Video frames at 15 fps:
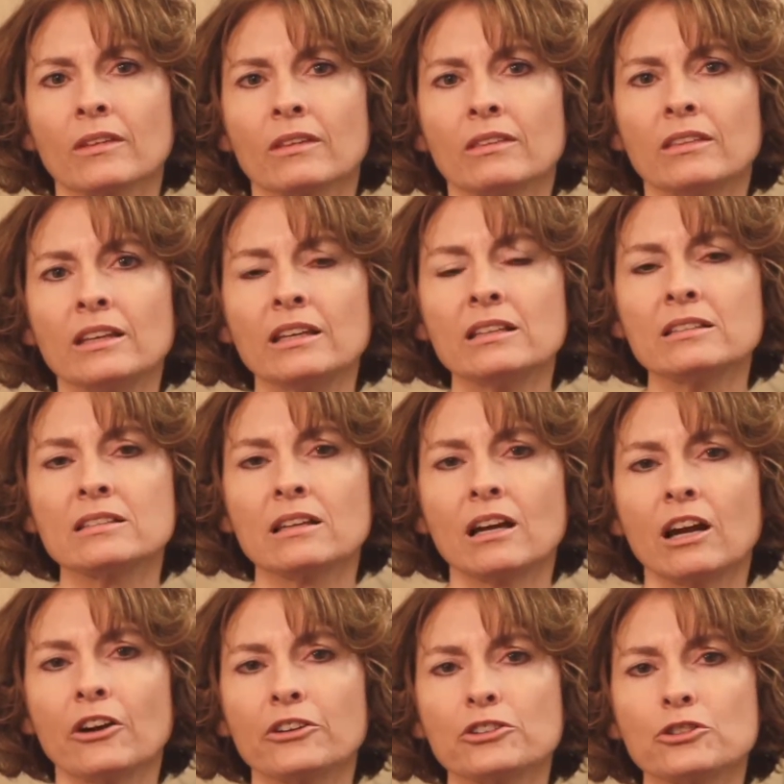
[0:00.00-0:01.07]
These
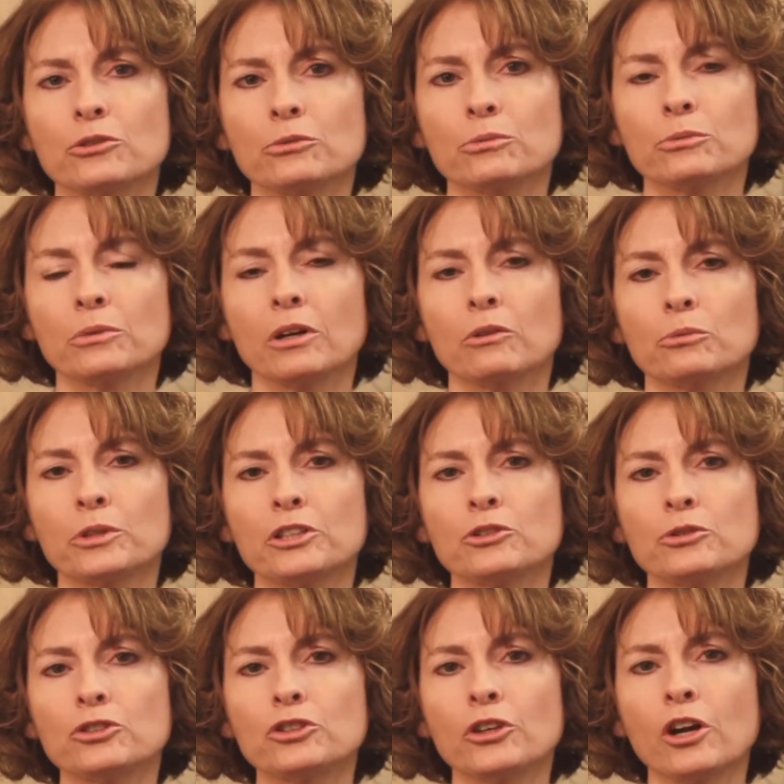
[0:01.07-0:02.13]
are to
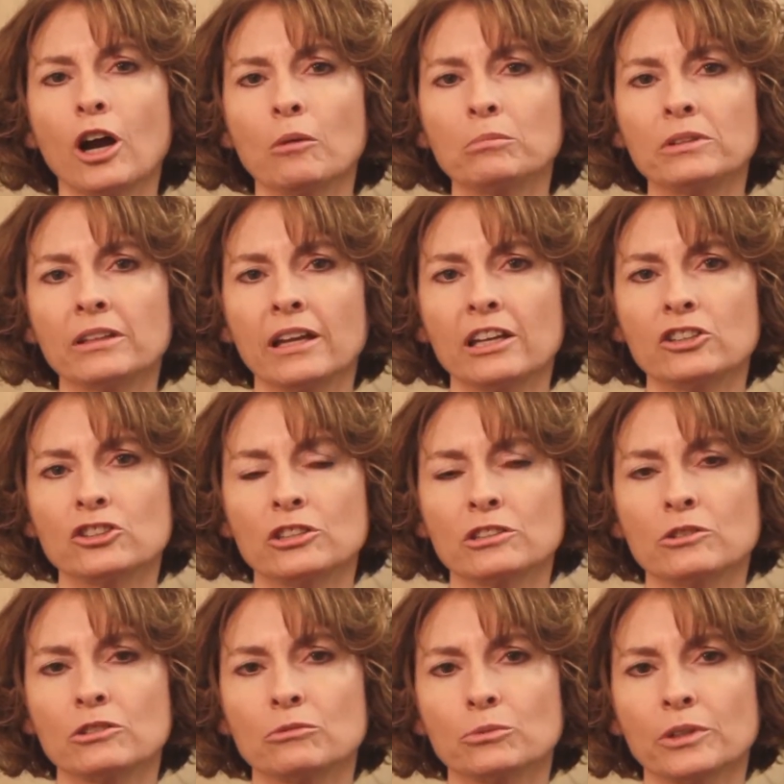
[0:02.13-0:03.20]
reduce your
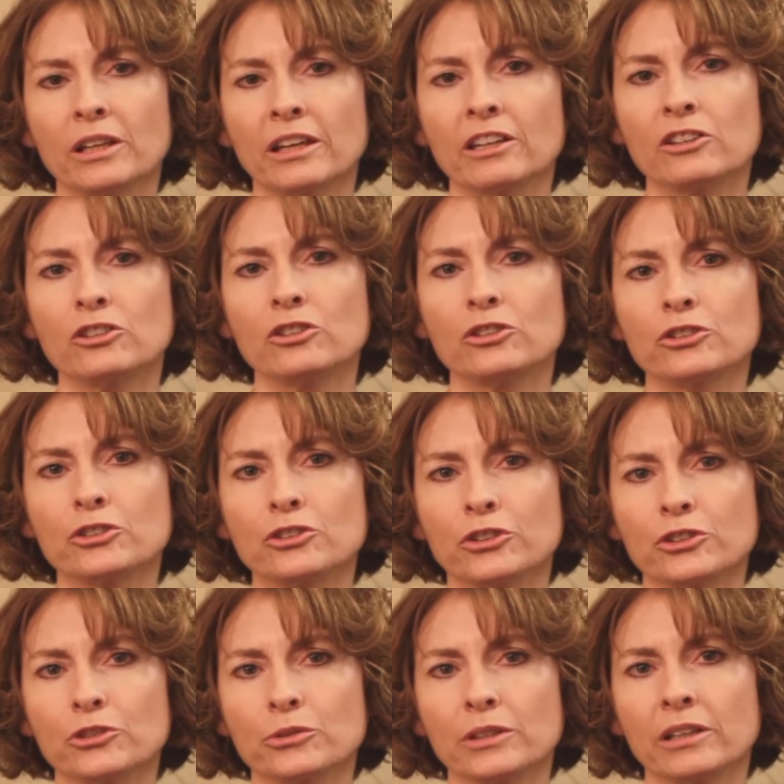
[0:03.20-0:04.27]
complications related to your
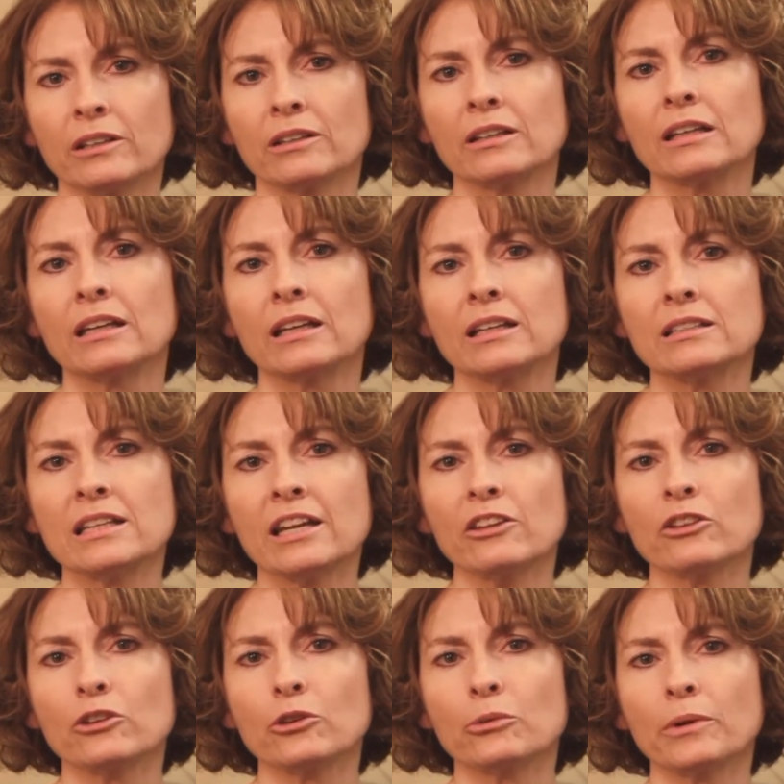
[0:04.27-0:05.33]
surgery. Take
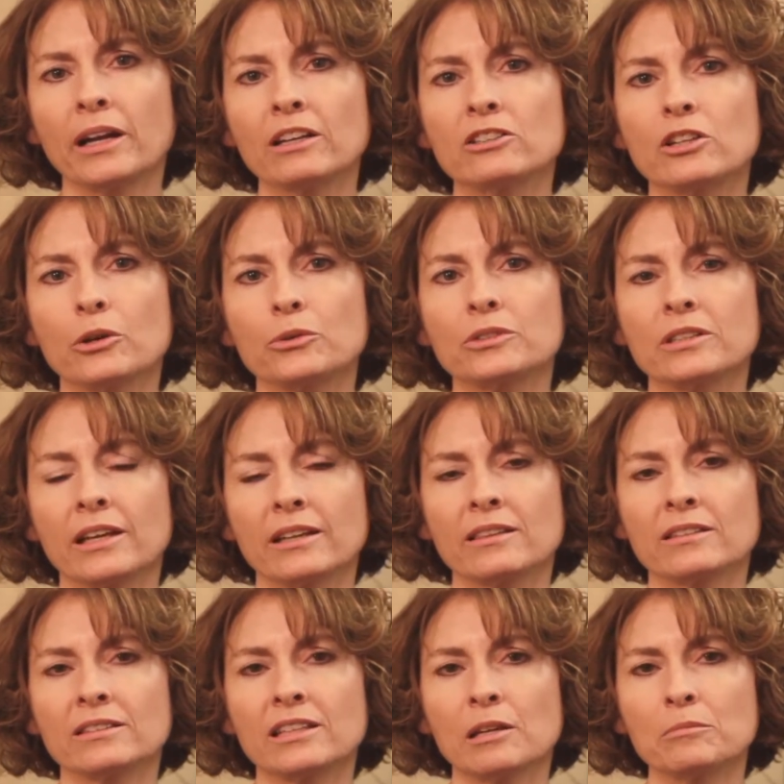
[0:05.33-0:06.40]
the correct dose at
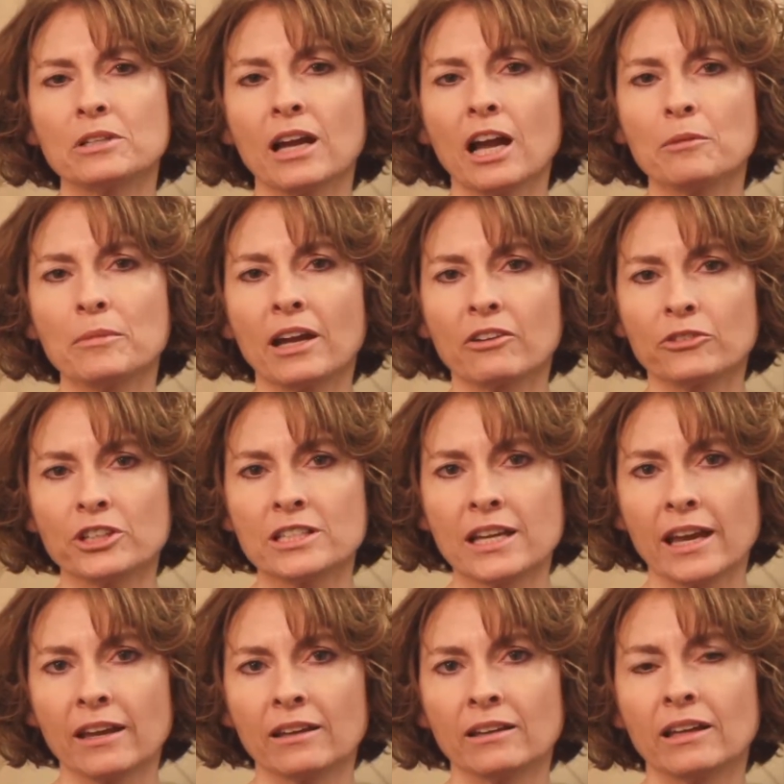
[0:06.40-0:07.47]
the same time every
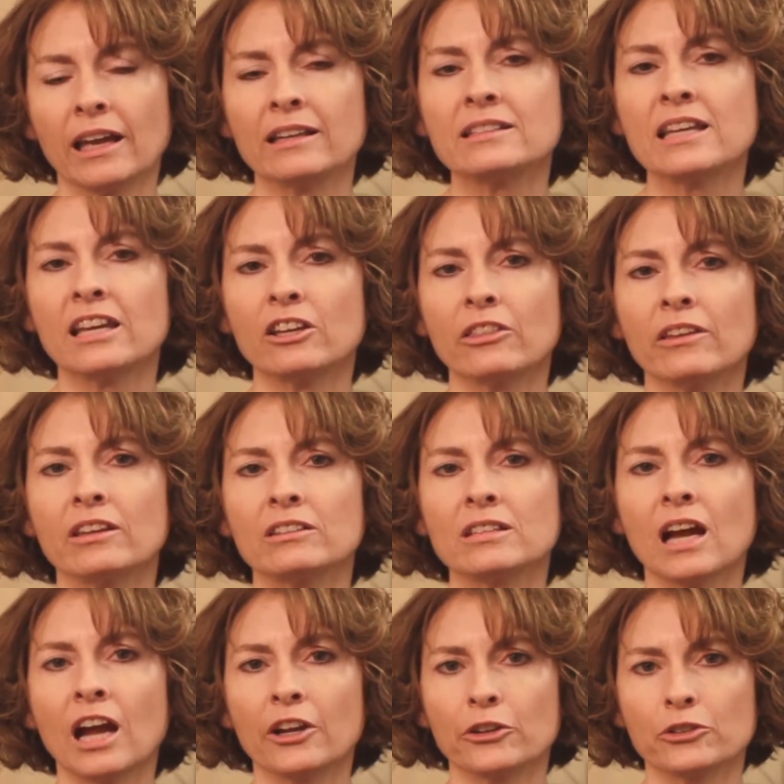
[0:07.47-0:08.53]
day and take the
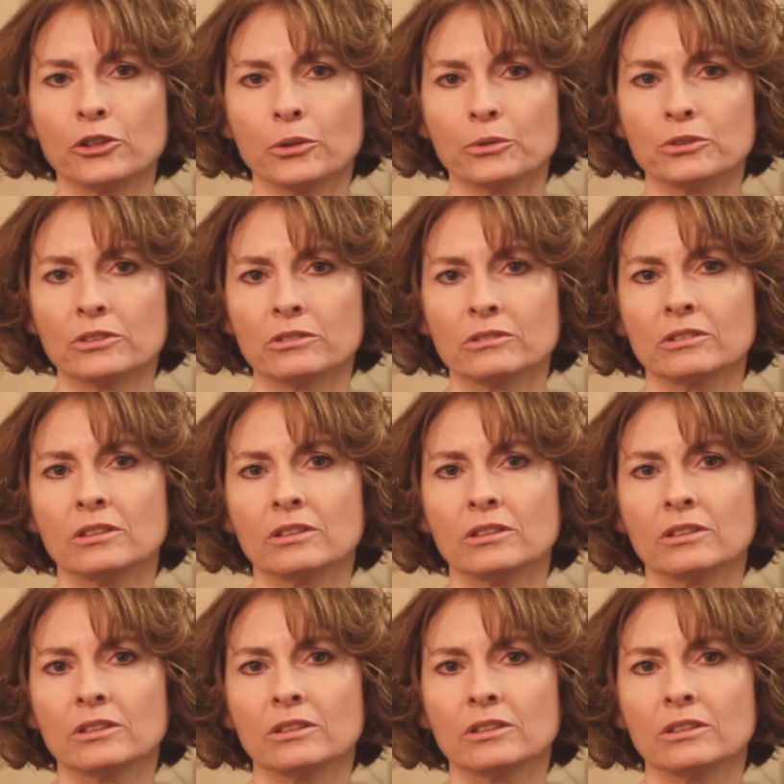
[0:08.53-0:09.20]
entire dose.